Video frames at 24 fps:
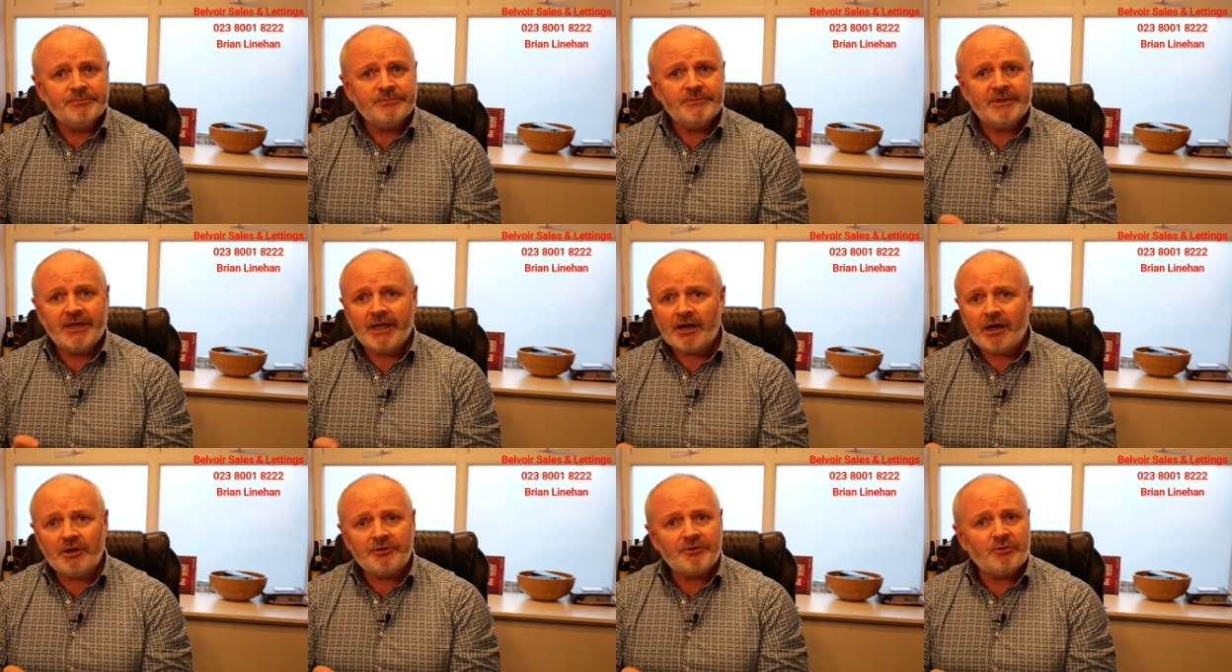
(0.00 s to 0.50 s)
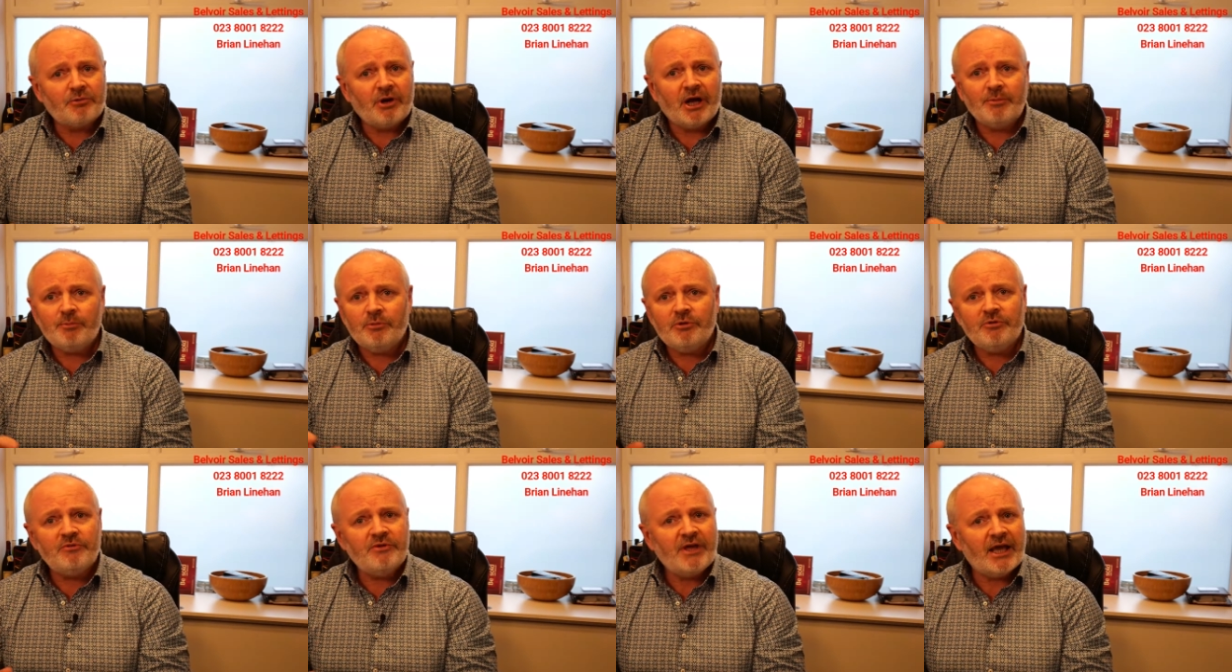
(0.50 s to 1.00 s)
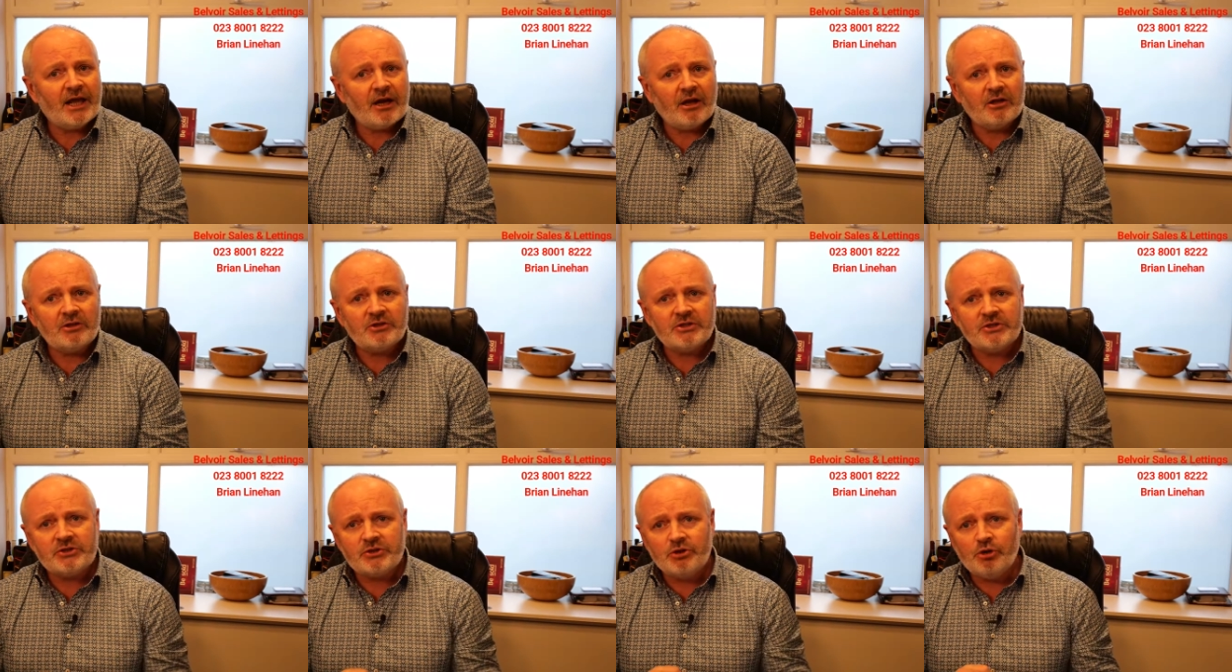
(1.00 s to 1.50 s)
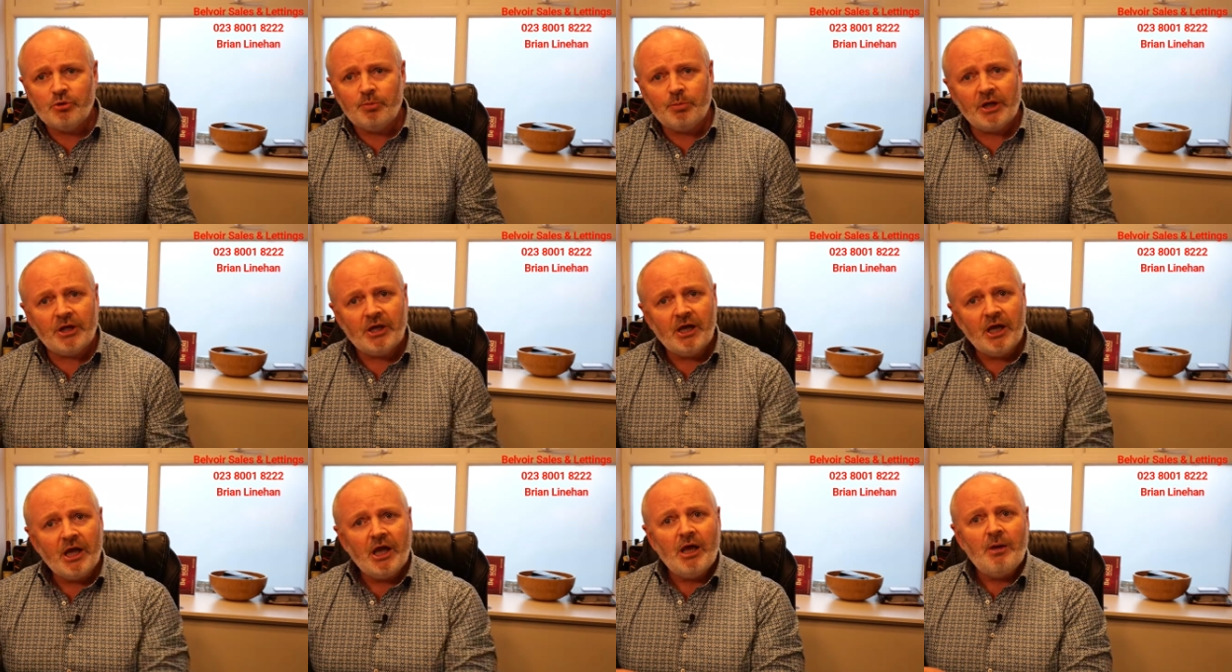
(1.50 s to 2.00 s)
Get onto Rightmove, get onto
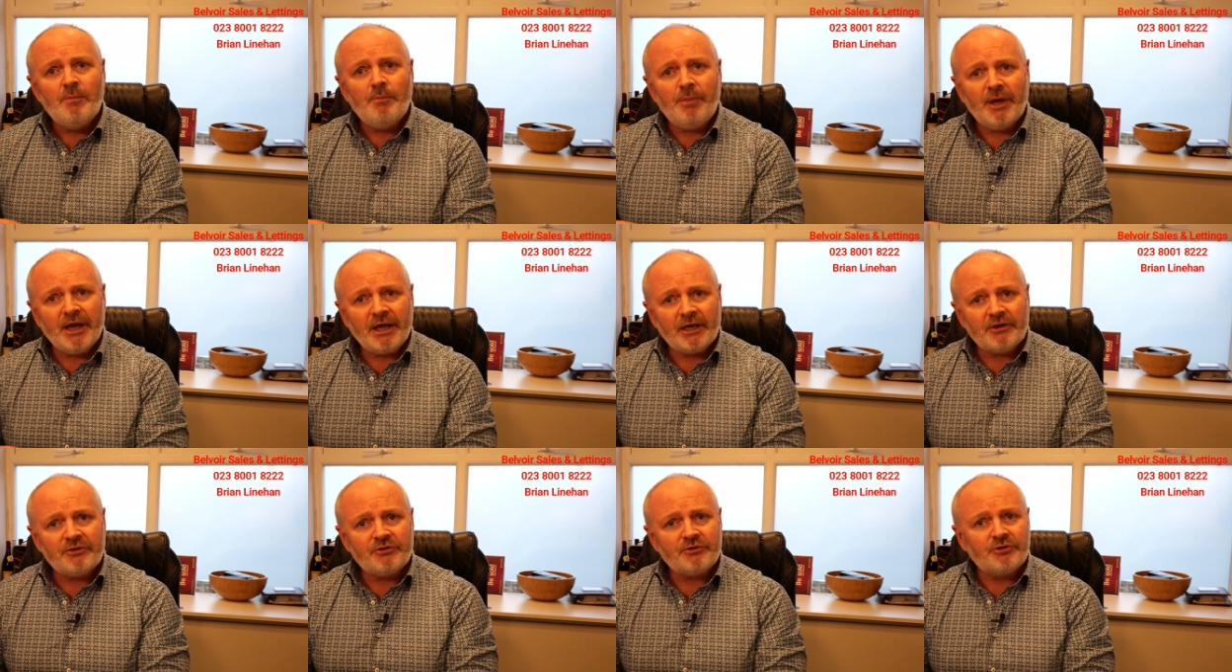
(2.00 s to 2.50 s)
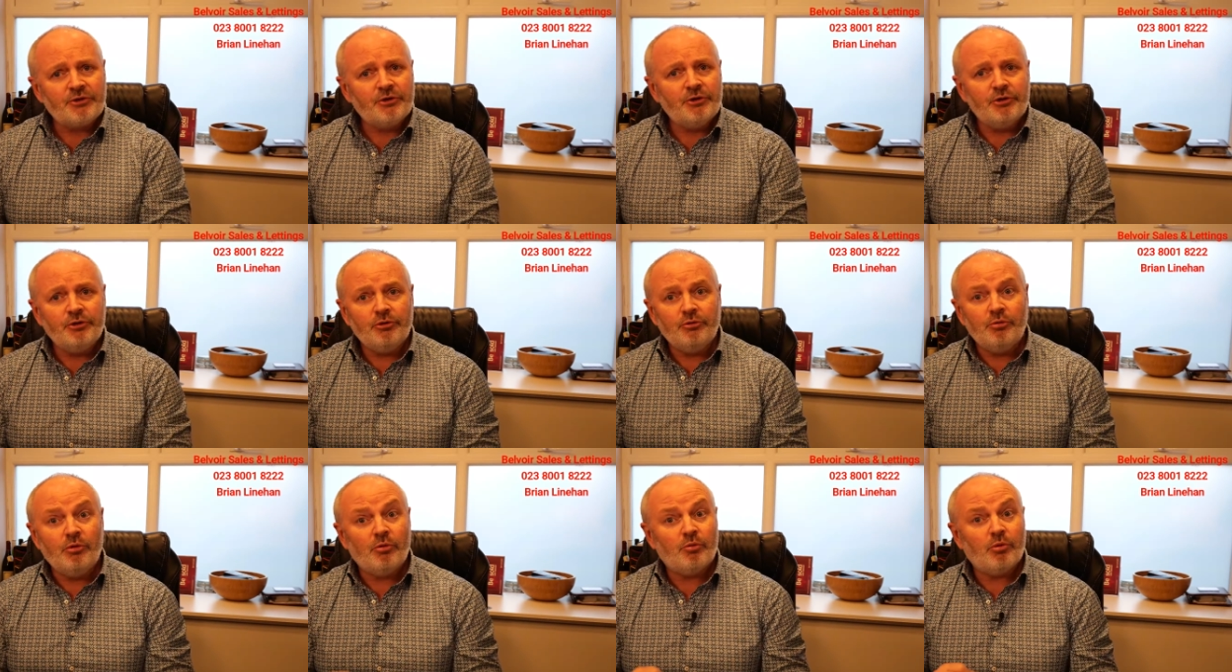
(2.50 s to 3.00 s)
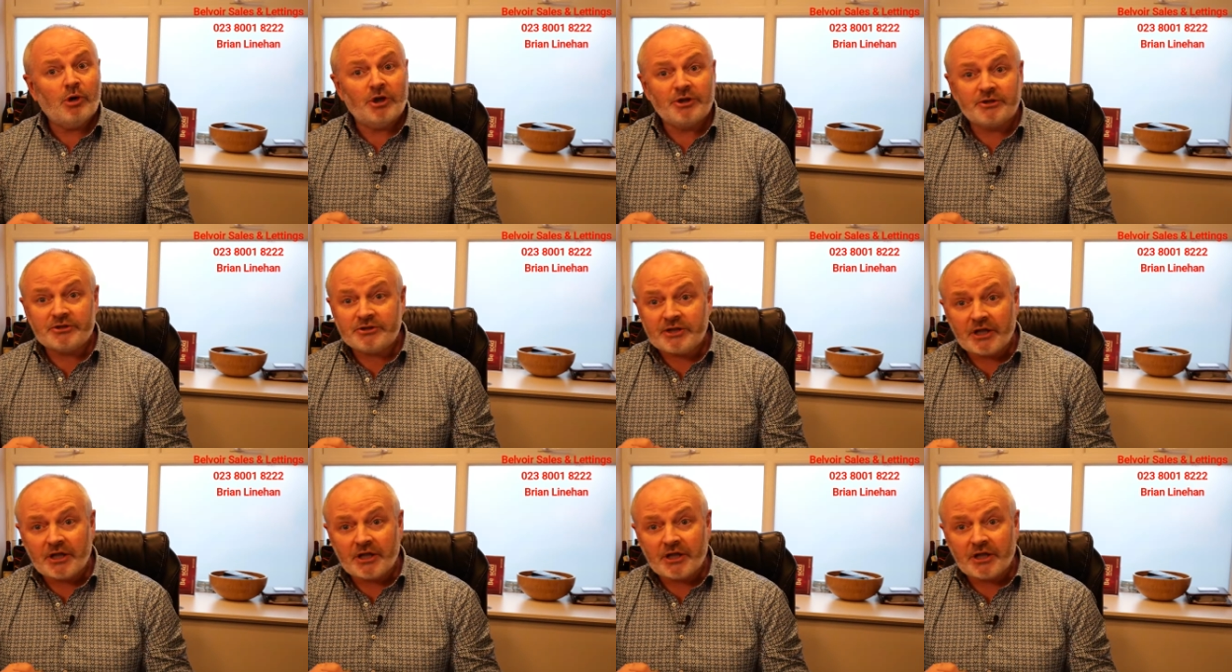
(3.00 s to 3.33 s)
Zoopla, ping it through, whether it's